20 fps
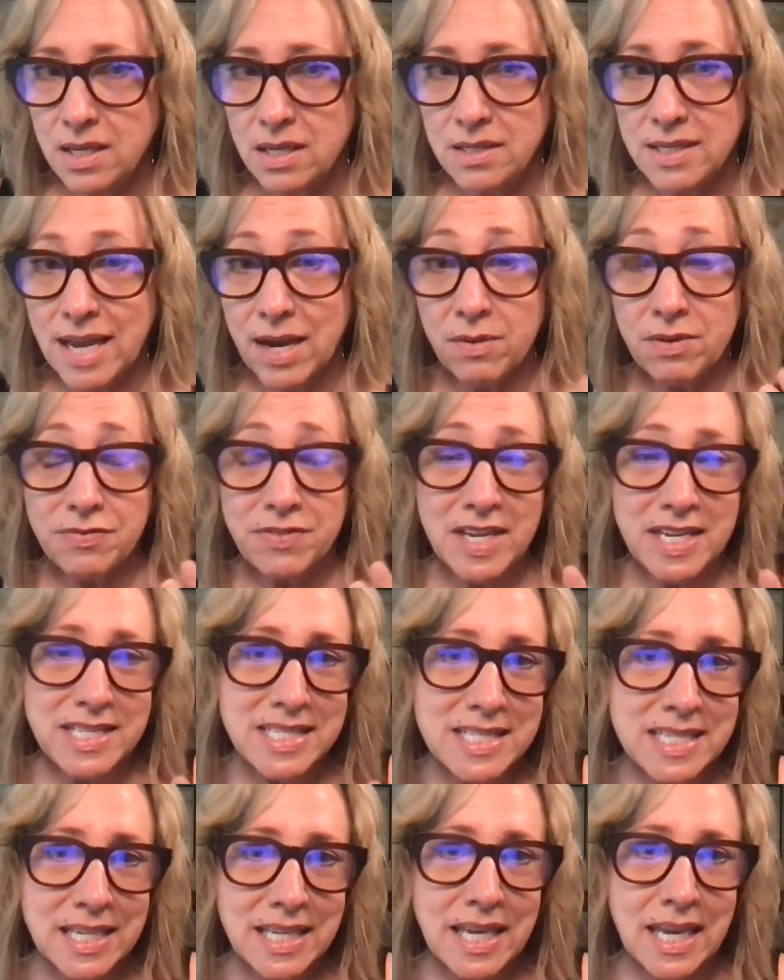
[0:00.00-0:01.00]
Now, if that's
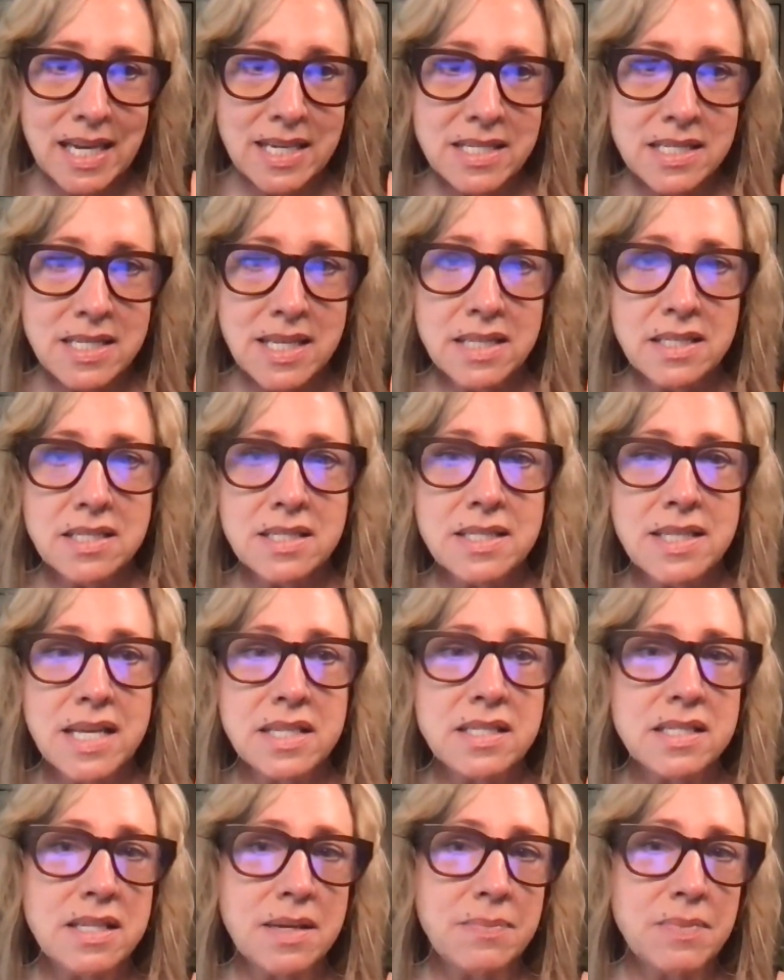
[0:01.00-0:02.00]
the case,
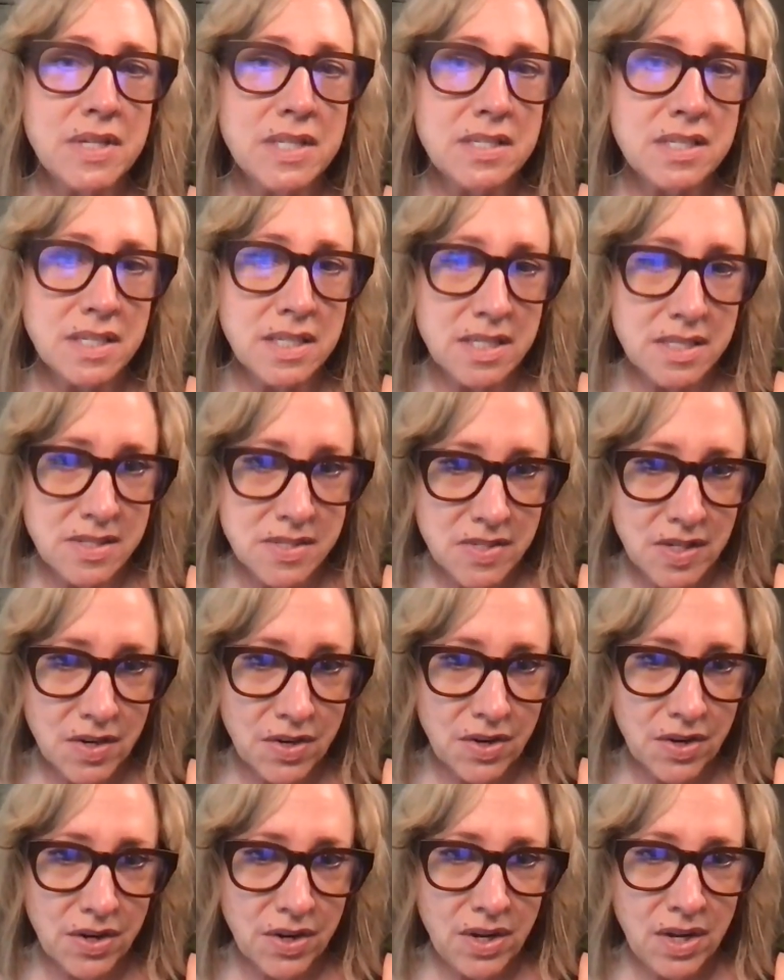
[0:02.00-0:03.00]
that's something to
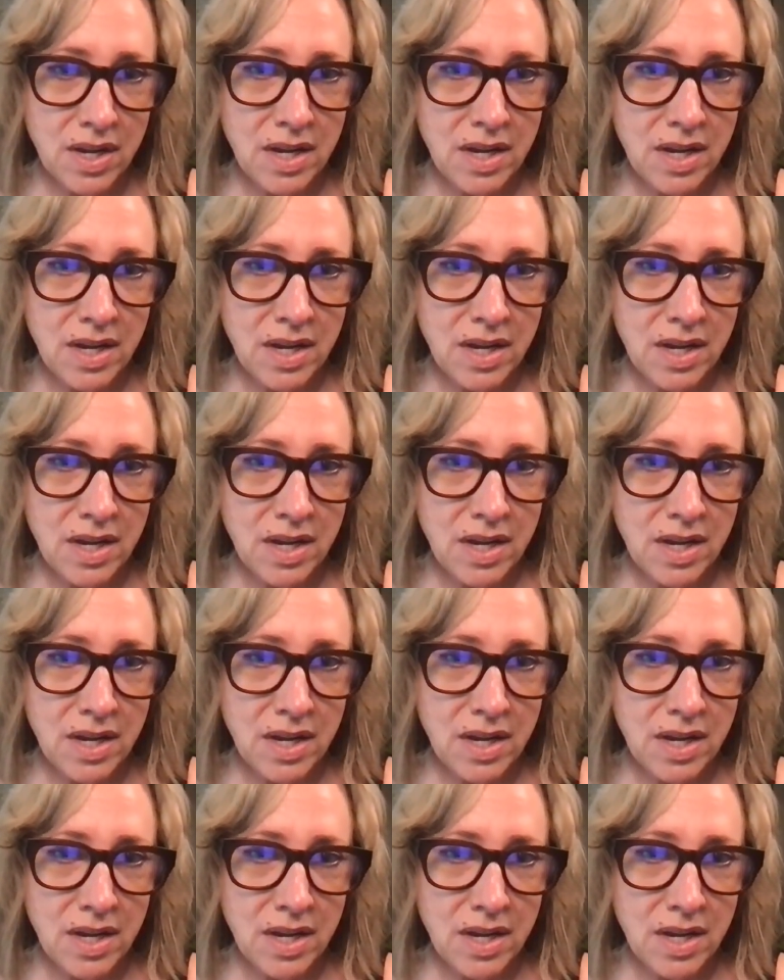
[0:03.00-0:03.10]
consider.